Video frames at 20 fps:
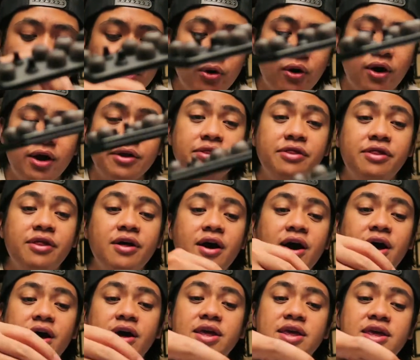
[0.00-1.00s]
on
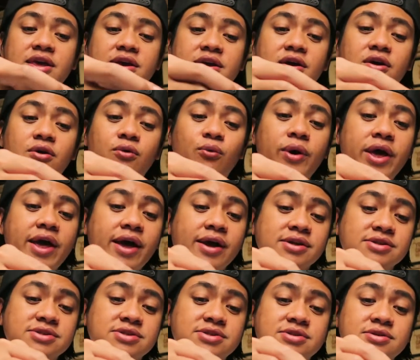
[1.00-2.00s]
the ear
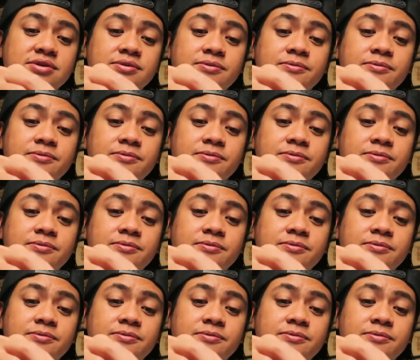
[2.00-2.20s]
wings.